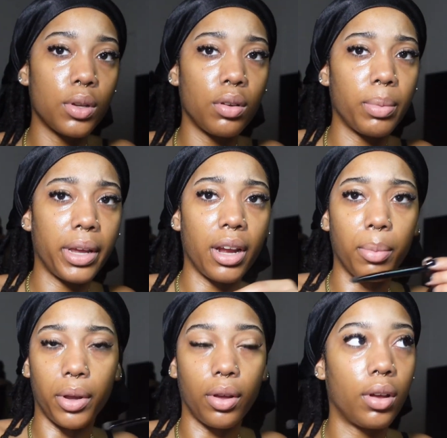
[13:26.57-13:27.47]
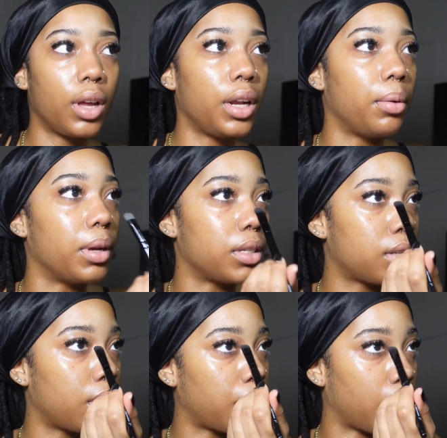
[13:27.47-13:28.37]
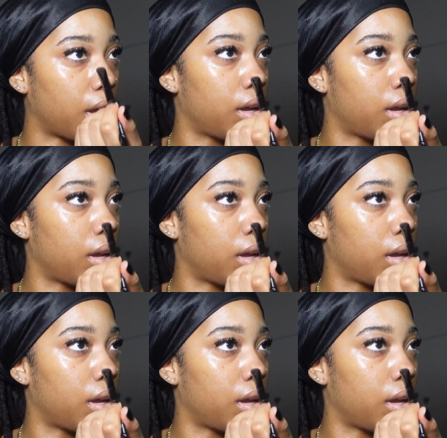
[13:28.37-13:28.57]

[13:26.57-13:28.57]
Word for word: going on with my camera now. Anyways, okay.